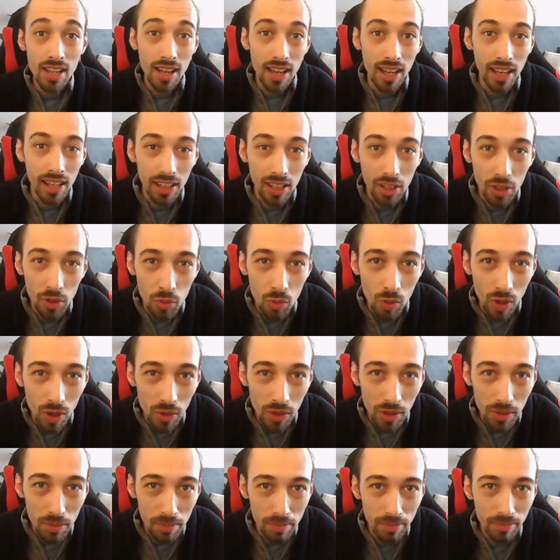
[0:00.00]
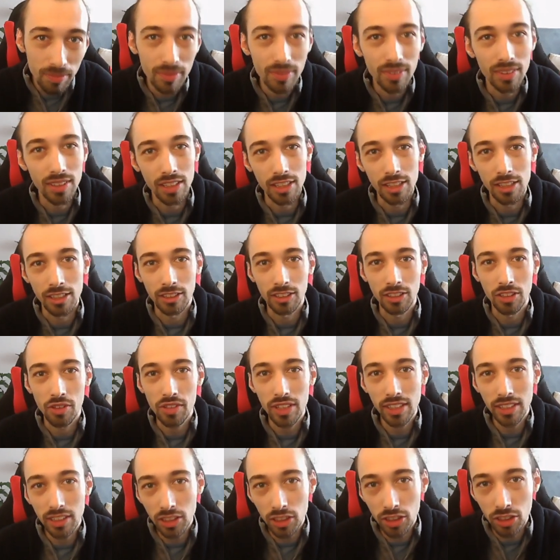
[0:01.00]
Hello and welcome. So
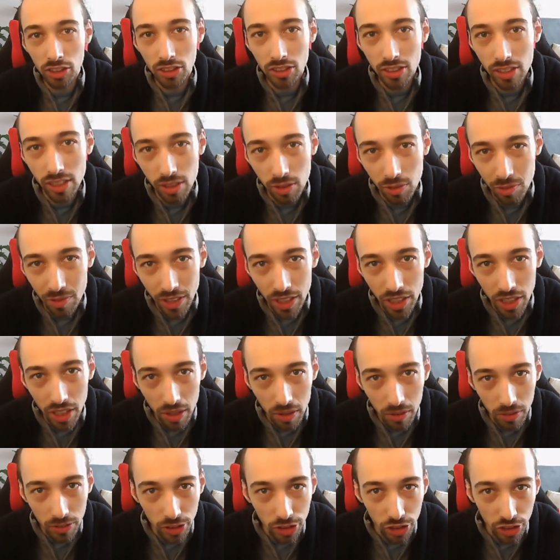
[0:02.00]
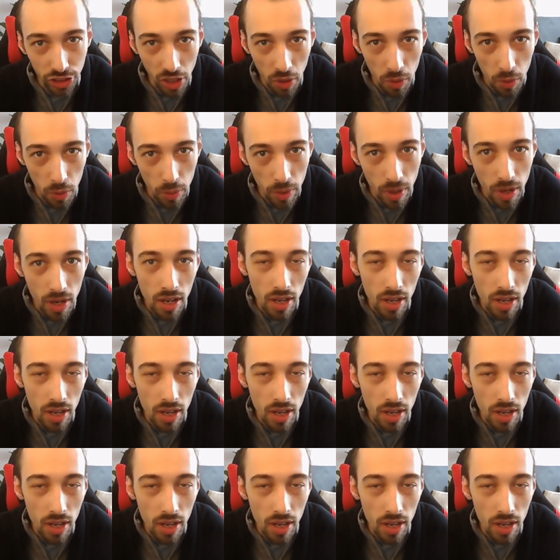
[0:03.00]
this is just a little video to show